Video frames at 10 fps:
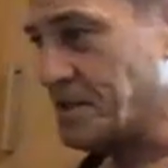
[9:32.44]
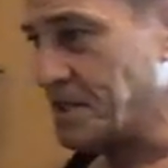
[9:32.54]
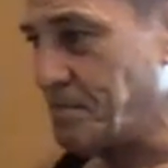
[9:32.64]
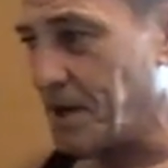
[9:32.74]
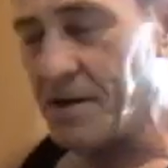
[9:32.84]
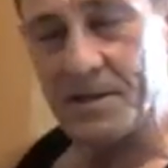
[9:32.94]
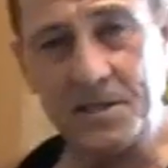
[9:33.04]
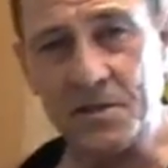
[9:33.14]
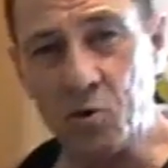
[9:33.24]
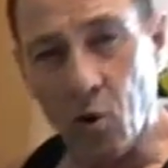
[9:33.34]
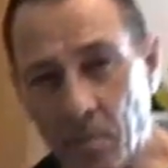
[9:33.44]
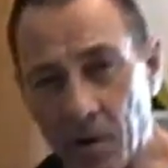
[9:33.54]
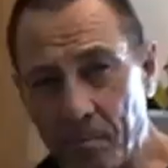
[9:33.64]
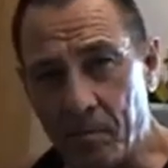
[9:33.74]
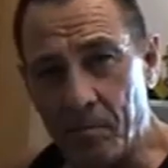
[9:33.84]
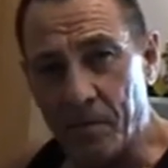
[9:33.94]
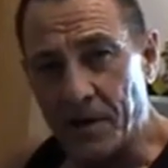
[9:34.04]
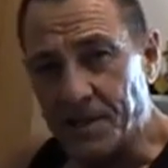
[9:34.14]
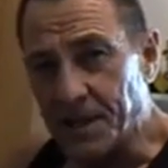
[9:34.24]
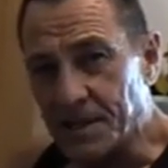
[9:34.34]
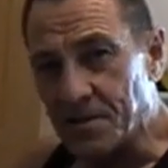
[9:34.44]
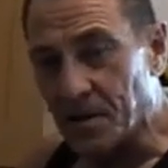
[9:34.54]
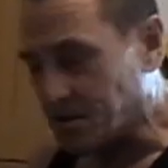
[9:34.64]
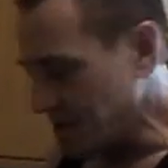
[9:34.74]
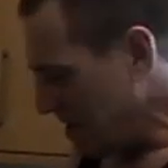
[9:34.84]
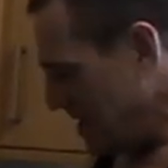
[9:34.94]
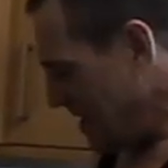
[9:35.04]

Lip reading: protein powder, it's just normal protein. It's not